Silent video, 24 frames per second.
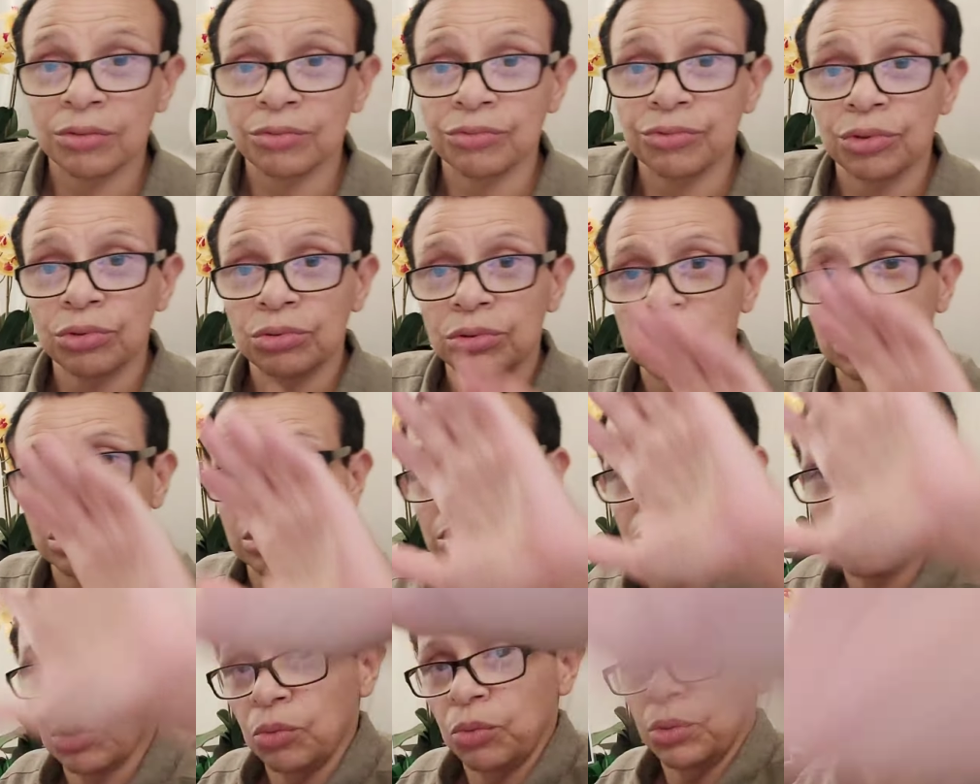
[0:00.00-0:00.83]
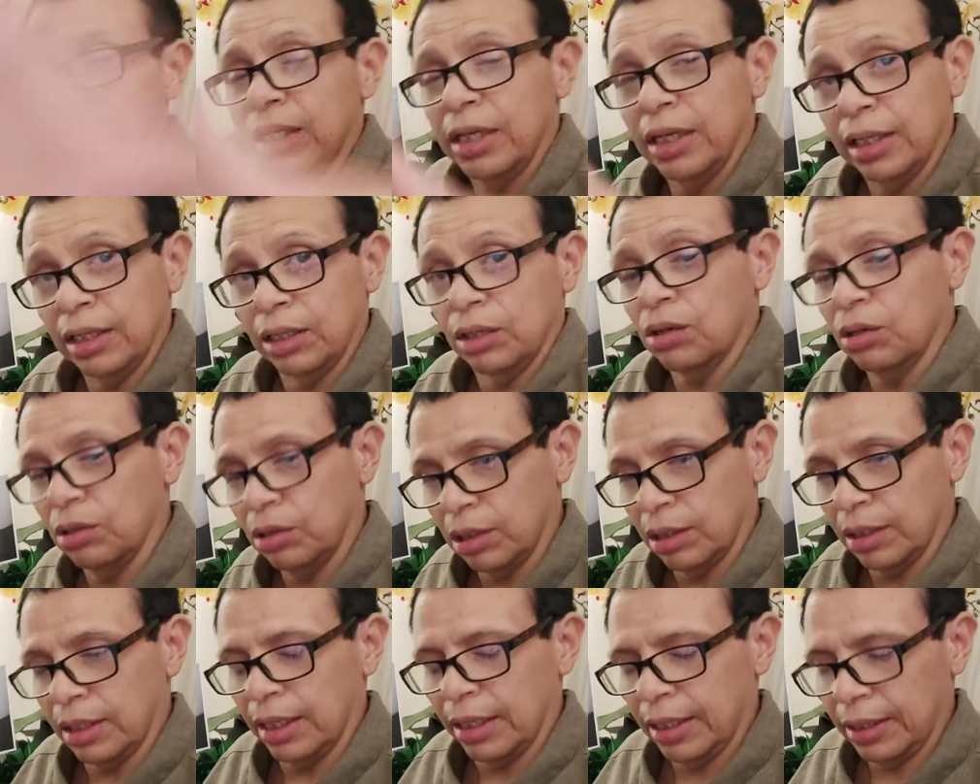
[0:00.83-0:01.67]
and root. So healing
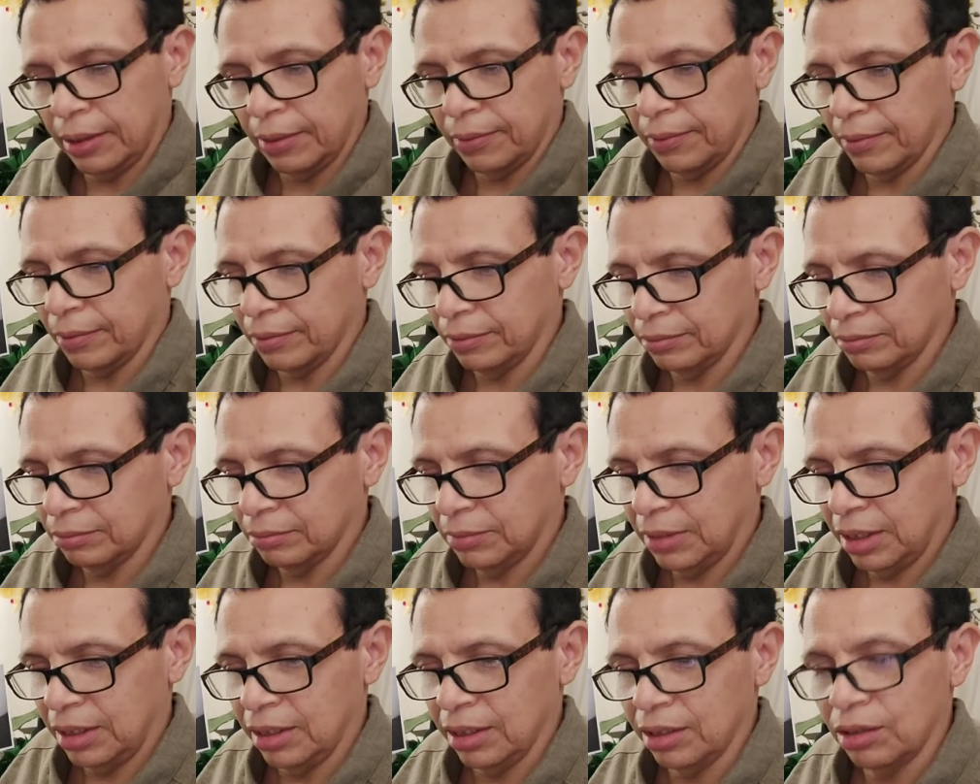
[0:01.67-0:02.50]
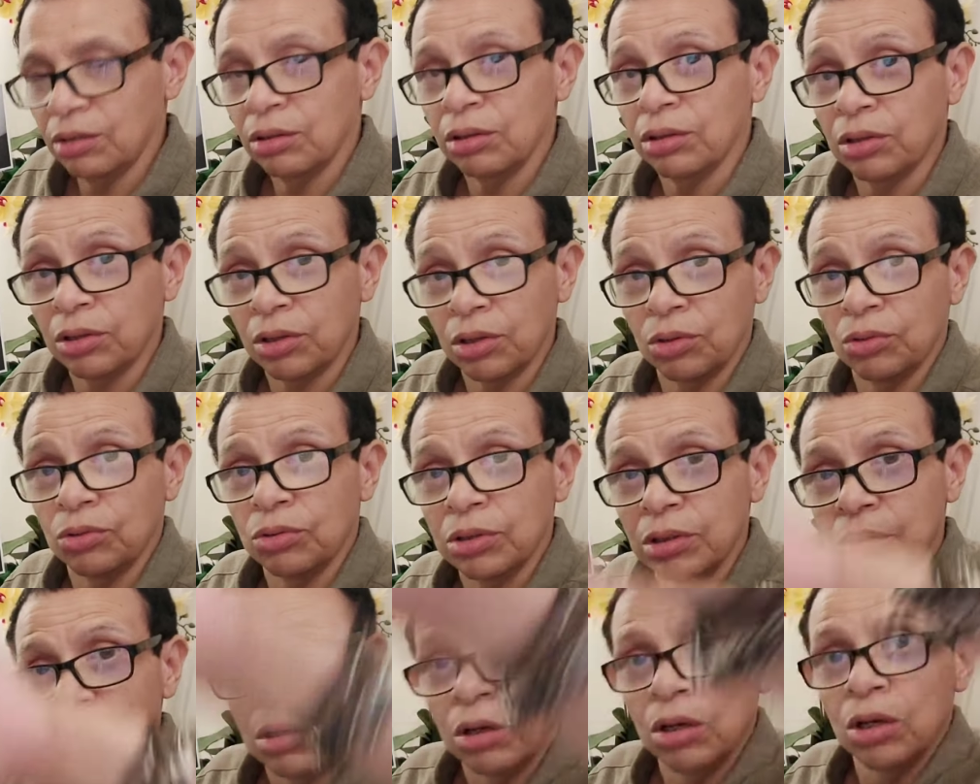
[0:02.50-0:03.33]
all of that, healing all of
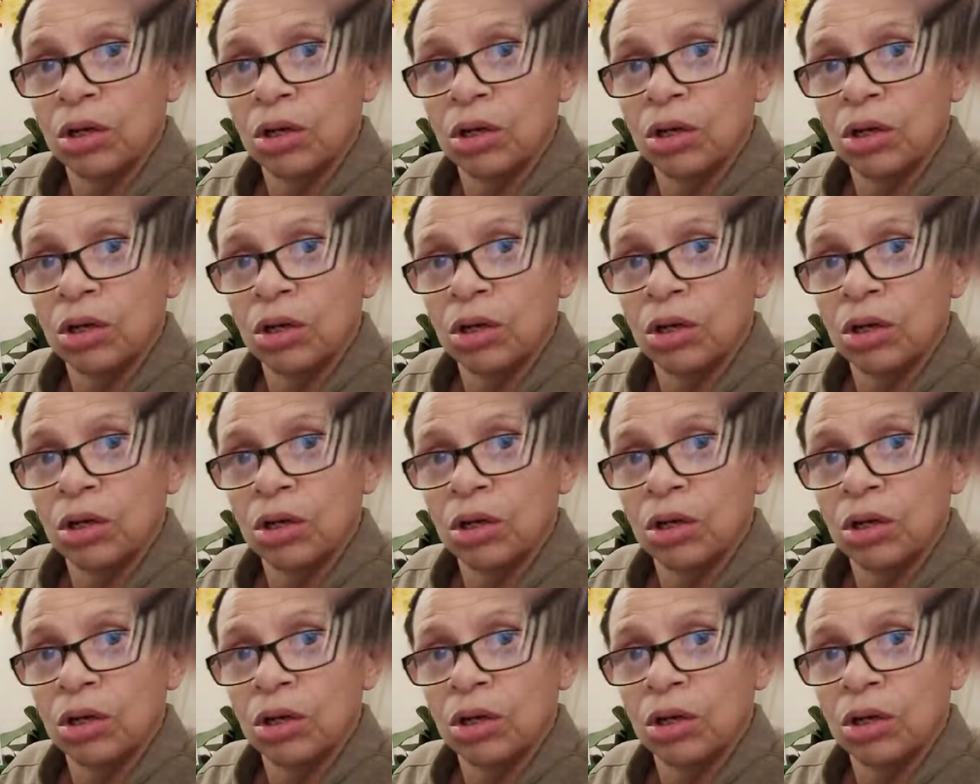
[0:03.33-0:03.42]
those.